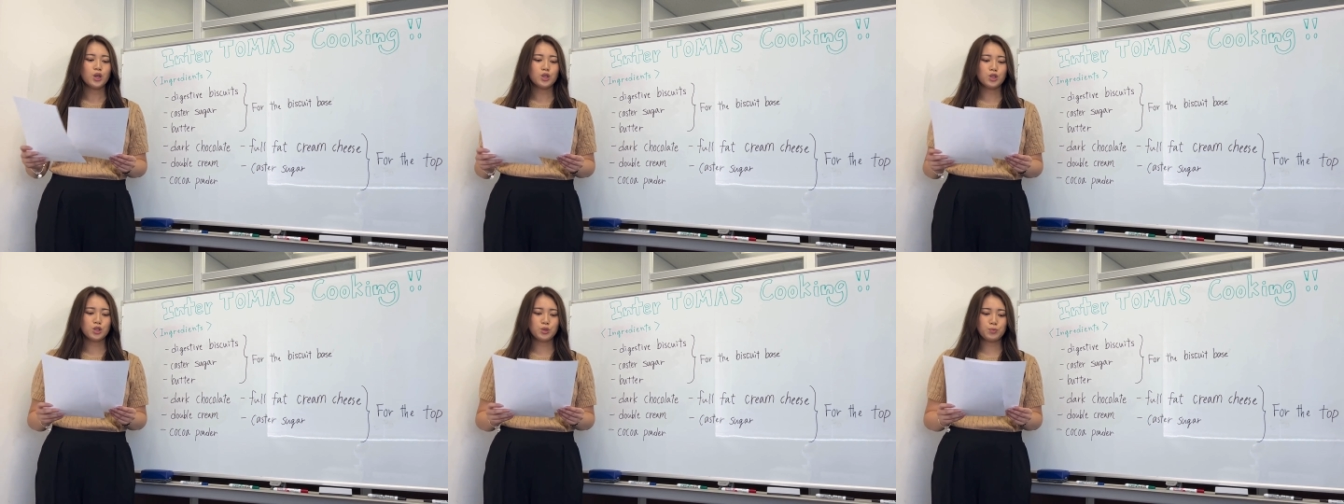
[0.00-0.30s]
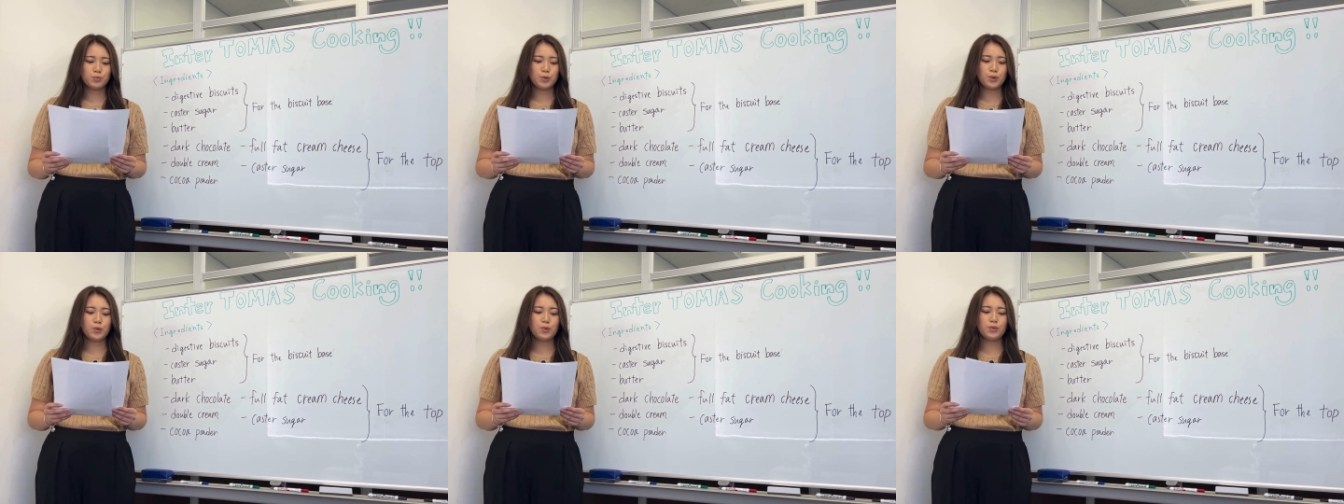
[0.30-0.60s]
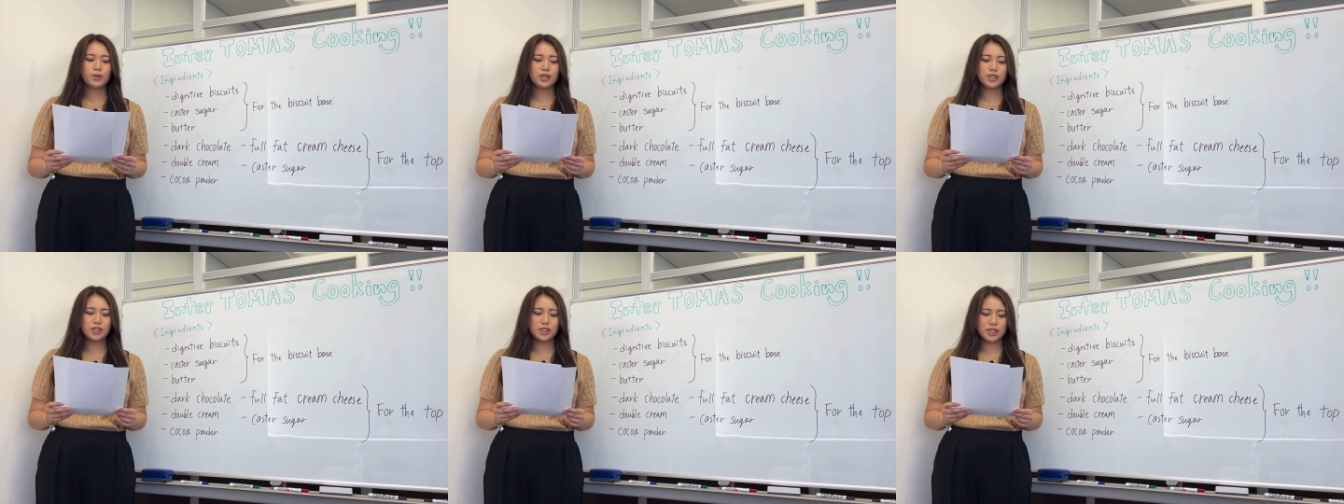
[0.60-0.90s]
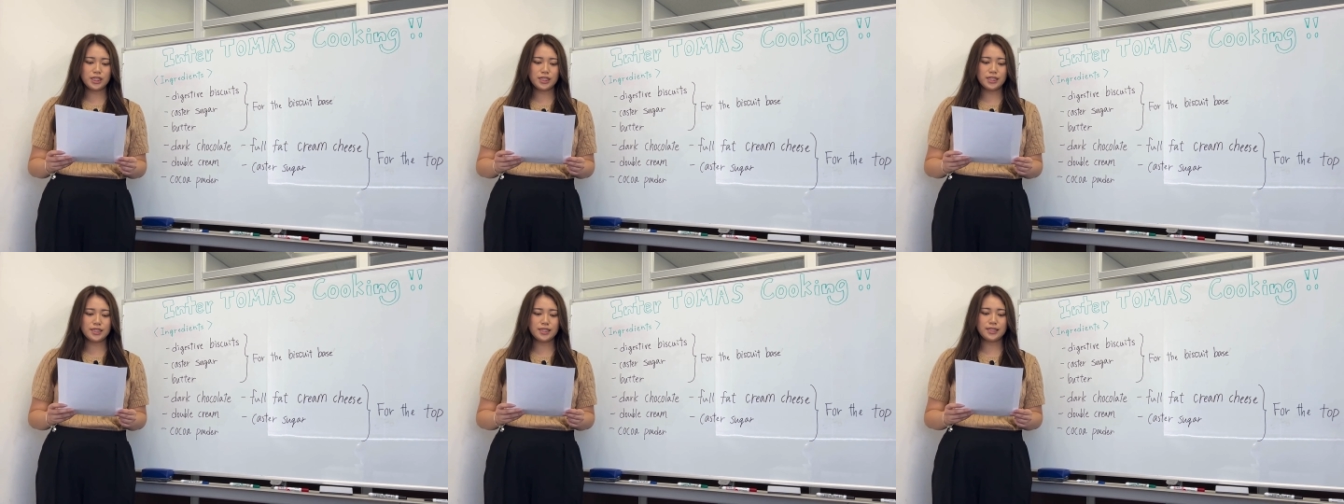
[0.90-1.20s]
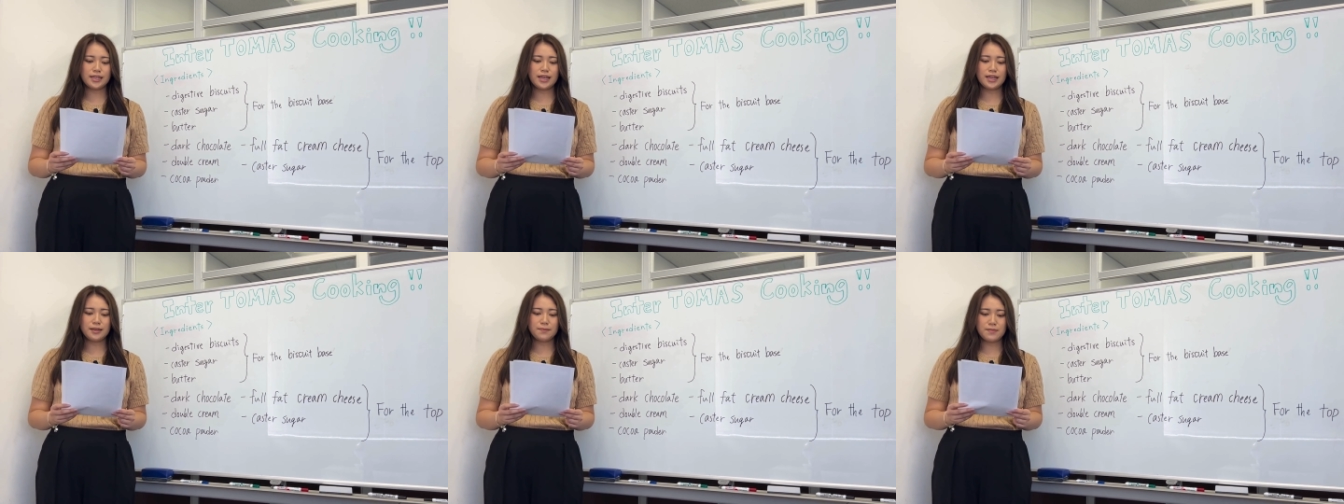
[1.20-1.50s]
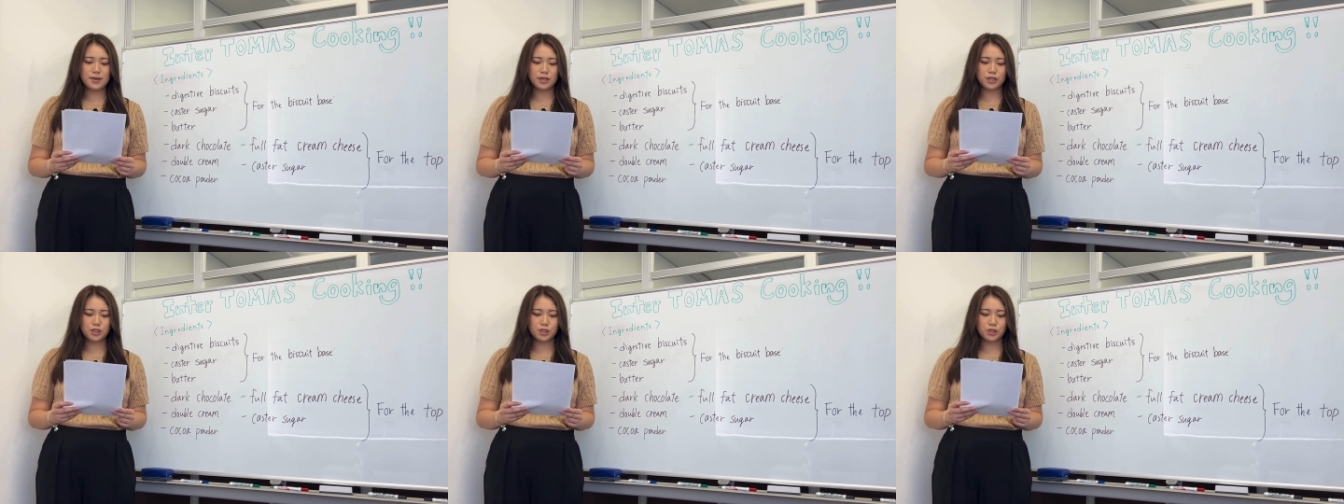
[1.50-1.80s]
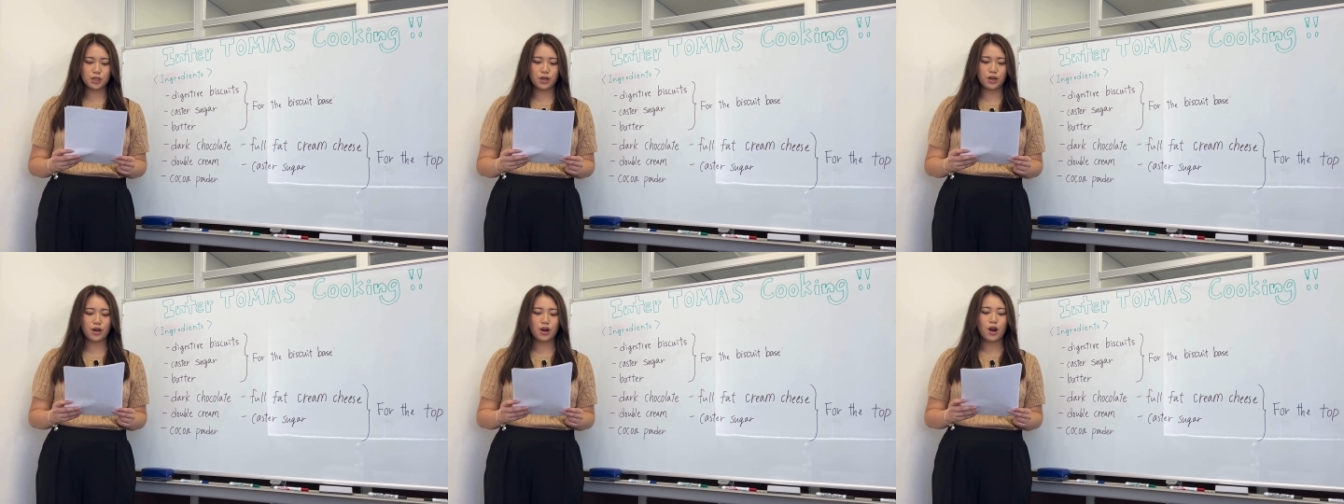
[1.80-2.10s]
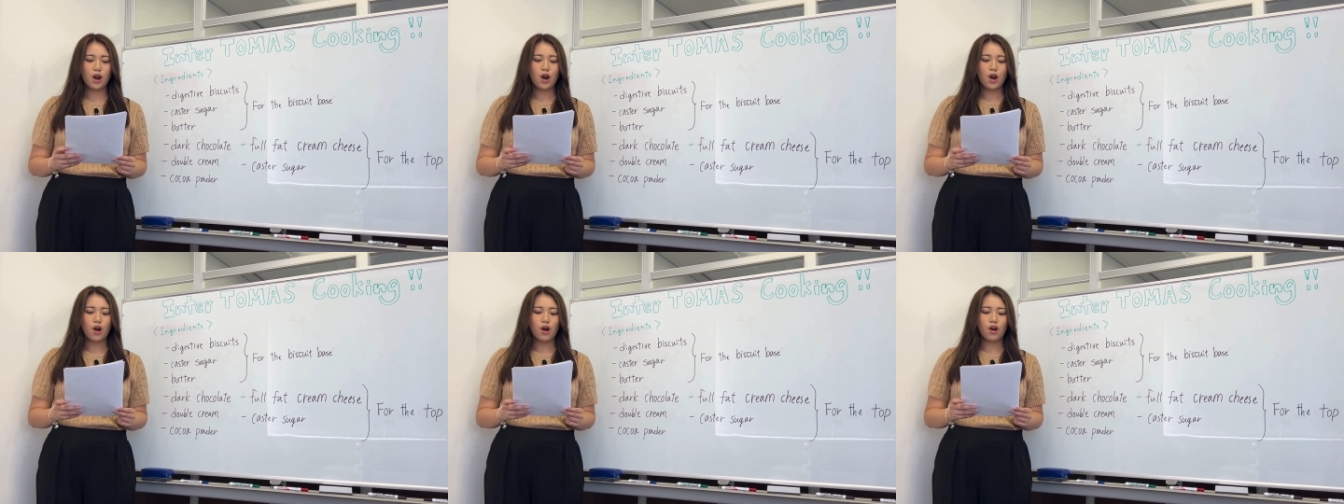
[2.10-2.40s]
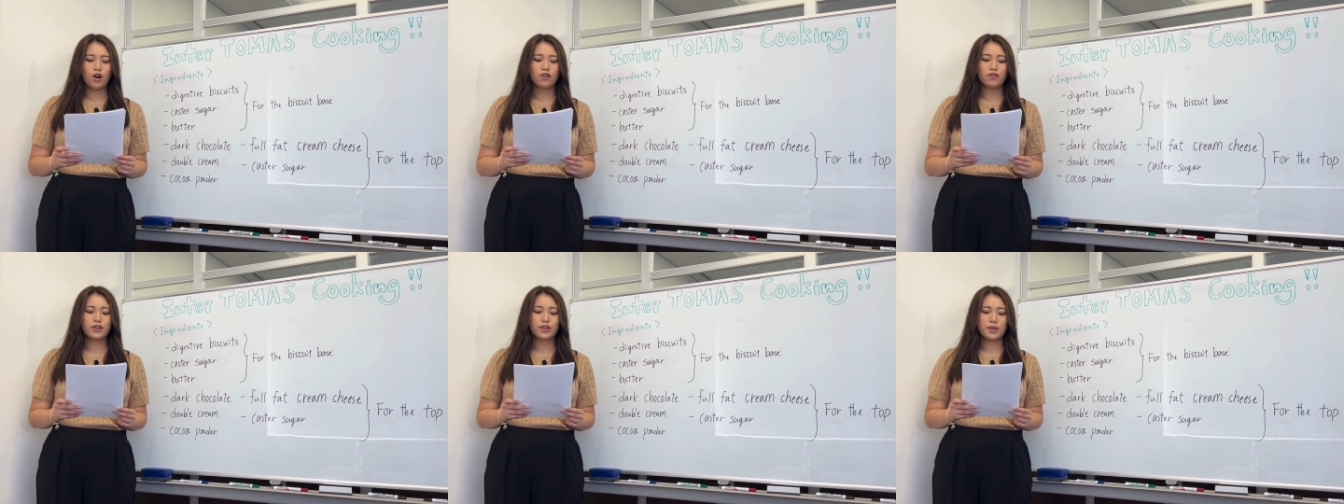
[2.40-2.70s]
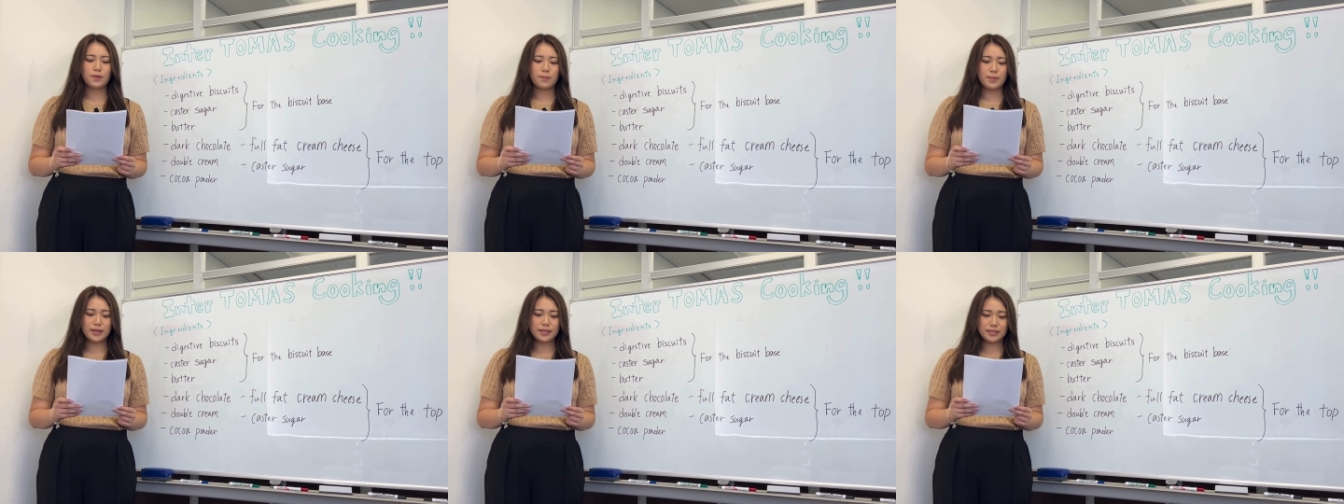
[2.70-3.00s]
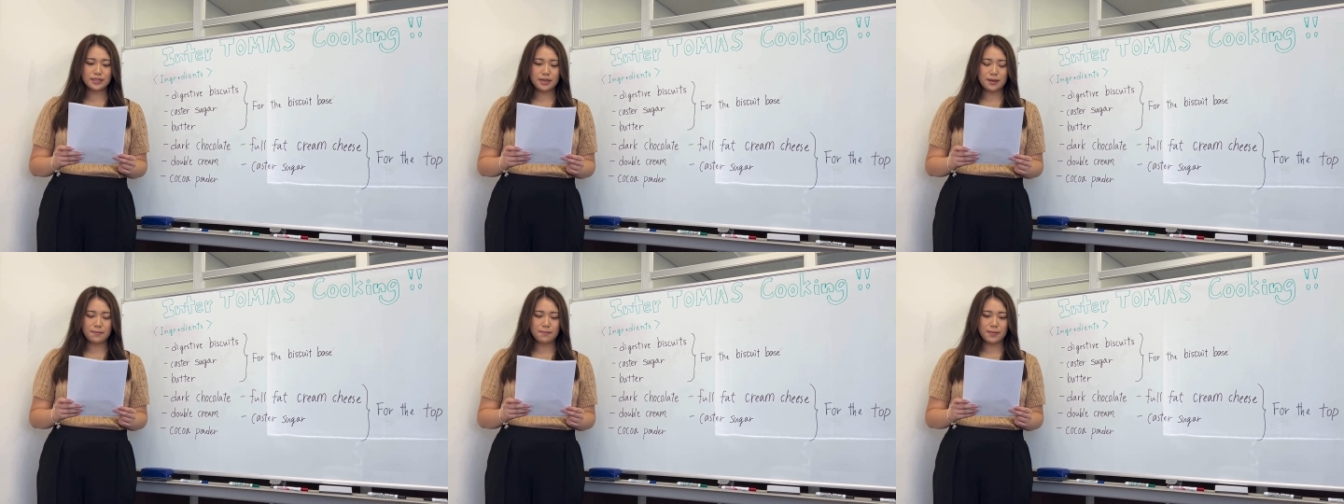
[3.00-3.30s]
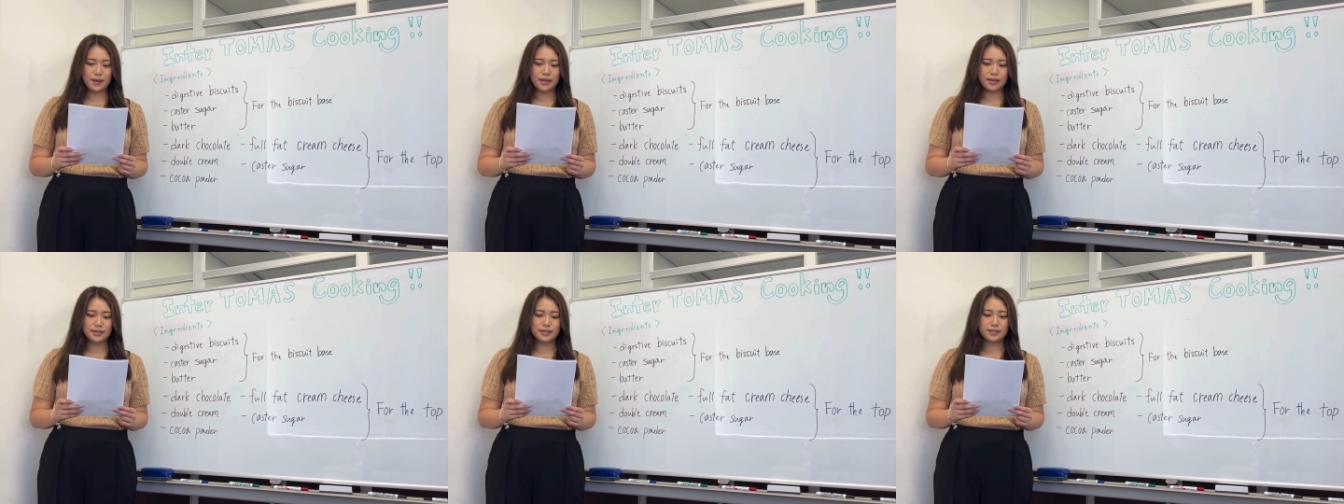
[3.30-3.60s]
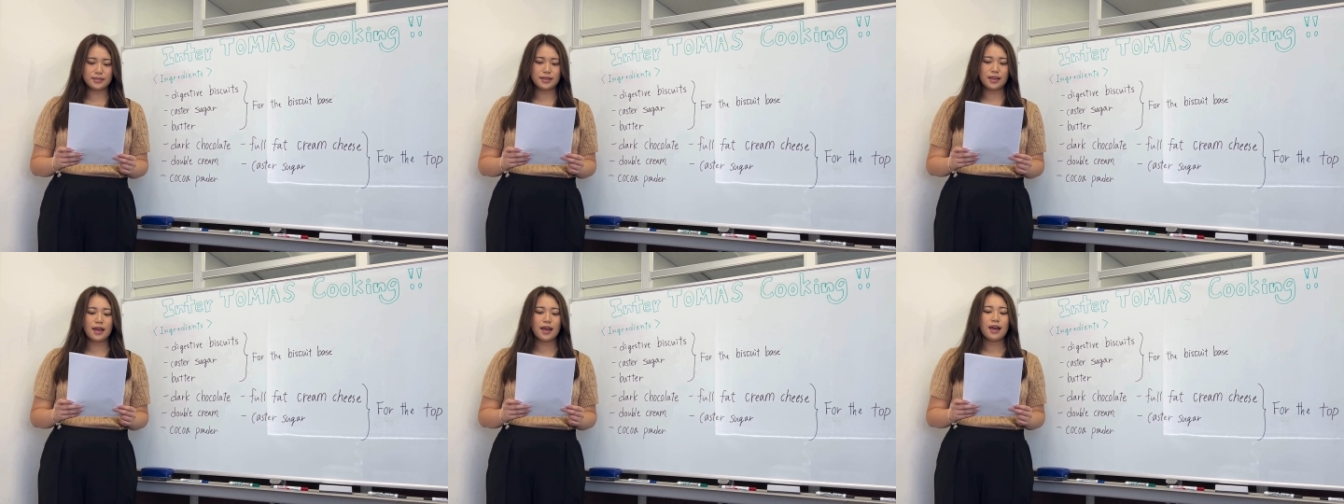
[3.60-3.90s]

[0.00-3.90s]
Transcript: Spoon the cheesecake mixture over the biscuit base,